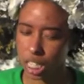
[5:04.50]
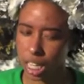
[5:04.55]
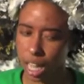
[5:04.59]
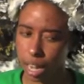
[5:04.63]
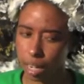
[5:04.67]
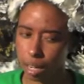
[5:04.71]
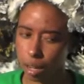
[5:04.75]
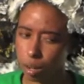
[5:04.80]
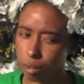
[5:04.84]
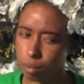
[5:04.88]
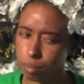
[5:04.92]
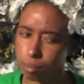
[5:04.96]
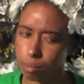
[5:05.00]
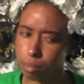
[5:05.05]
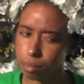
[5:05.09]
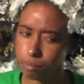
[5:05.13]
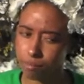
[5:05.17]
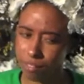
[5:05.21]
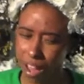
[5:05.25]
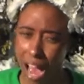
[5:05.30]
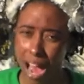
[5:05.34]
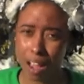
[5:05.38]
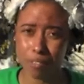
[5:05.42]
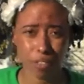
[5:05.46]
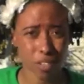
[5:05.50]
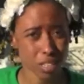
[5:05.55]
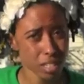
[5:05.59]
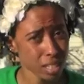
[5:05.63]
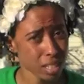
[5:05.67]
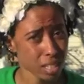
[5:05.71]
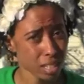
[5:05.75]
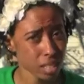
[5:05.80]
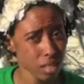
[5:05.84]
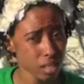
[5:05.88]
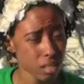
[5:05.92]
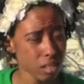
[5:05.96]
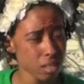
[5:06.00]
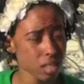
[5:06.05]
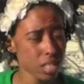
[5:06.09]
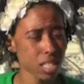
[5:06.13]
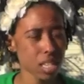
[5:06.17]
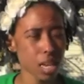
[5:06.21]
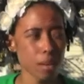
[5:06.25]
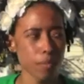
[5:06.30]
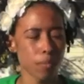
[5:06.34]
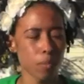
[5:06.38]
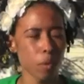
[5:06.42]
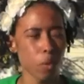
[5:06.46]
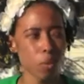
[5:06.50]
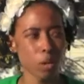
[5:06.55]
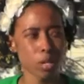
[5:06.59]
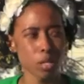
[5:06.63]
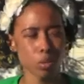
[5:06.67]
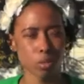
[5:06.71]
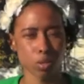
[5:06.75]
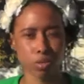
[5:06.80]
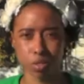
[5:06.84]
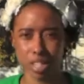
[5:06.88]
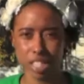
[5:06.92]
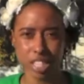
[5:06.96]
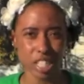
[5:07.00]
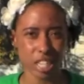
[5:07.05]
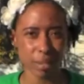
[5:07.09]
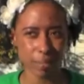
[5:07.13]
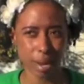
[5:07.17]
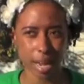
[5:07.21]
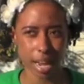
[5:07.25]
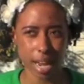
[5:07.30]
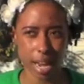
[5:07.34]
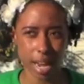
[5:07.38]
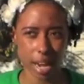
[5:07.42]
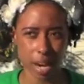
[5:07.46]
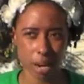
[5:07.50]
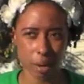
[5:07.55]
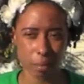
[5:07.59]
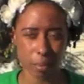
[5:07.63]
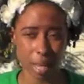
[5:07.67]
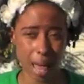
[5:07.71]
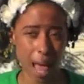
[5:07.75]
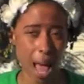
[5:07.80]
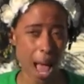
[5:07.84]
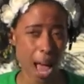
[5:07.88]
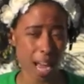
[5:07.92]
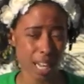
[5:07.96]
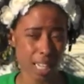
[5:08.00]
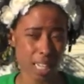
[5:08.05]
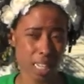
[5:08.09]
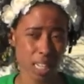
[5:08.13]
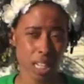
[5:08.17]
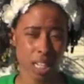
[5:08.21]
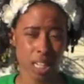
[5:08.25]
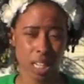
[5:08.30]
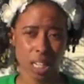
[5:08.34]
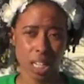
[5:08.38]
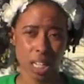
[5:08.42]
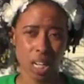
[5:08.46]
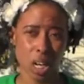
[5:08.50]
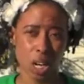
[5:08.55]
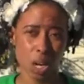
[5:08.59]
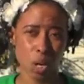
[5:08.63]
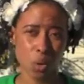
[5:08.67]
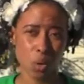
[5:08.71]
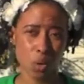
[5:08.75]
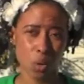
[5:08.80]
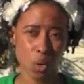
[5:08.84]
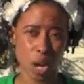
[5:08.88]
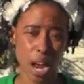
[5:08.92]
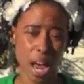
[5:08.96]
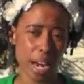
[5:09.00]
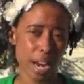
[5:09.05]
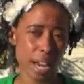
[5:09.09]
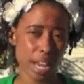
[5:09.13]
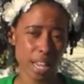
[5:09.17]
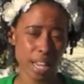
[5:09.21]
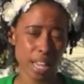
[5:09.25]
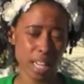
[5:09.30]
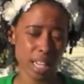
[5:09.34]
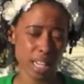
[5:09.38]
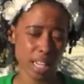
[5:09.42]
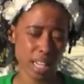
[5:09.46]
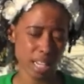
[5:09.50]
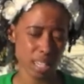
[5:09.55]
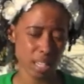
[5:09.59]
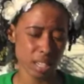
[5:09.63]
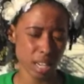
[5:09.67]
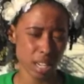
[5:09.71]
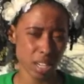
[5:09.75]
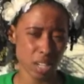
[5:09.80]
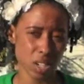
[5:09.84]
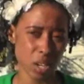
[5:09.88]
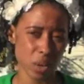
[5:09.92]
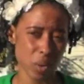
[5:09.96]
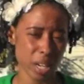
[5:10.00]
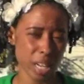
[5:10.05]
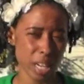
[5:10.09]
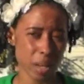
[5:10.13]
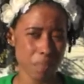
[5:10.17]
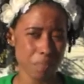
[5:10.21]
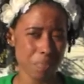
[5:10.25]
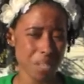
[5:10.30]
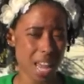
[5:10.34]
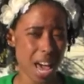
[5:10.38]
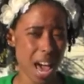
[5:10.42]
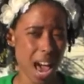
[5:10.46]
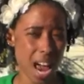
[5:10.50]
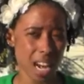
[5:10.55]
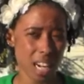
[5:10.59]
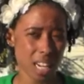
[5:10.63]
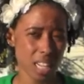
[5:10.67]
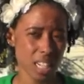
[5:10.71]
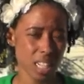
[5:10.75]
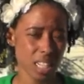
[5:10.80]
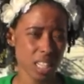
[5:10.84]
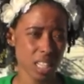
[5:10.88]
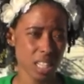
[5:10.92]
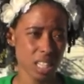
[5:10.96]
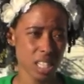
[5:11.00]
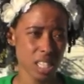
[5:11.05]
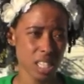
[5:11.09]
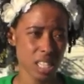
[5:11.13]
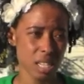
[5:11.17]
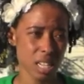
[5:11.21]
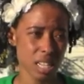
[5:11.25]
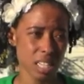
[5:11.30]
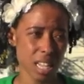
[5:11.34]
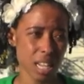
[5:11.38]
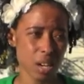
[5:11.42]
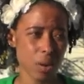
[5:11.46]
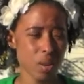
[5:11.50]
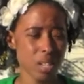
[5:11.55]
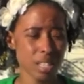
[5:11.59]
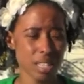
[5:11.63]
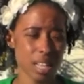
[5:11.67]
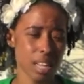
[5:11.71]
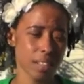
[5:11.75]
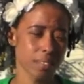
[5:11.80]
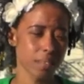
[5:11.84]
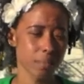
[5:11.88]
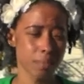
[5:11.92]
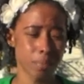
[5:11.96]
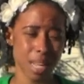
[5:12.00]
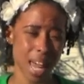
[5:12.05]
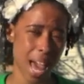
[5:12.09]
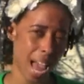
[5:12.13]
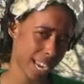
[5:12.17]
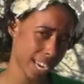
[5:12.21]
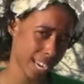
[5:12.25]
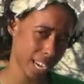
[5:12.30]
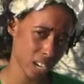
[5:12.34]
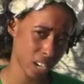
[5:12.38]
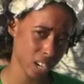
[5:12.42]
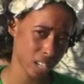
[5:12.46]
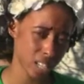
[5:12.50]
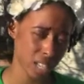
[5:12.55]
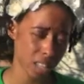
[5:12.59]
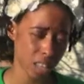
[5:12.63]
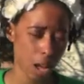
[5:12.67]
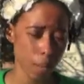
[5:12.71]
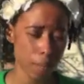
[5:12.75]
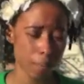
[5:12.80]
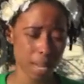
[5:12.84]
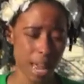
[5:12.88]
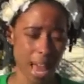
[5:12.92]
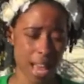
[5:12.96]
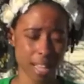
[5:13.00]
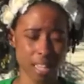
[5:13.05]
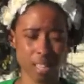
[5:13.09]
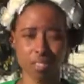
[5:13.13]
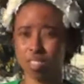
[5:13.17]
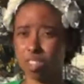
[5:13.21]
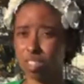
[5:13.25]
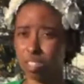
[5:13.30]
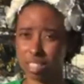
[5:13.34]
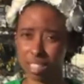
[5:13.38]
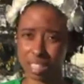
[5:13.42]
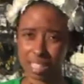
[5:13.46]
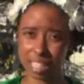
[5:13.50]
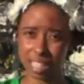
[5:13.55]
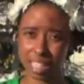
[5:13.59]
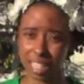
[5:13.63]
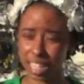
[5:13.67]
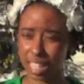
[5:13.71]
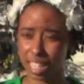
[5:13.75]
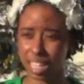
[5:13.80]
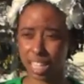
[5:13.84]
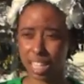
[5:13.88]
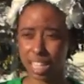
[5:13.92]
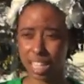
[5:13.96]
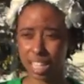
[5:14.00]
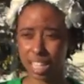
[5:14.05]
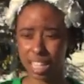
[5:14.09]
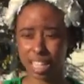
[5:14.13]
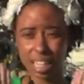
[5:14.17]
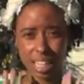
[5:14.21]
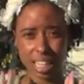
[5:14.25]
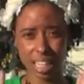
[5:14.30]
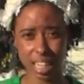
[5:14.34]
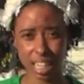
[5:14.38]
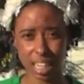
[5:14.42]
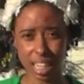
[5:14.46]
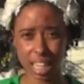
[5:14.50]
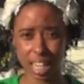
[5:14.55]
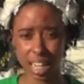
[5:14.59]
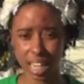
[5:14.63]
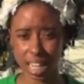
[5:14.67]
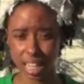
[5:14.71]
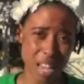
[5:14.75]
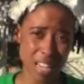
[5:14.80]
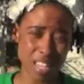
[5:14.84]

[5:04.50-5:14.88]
in like I mean, five or six years because I always was rinsing my hair black or hennaing and indigoing it black because I always loved black hair because I thought black is very sleek, clean cut.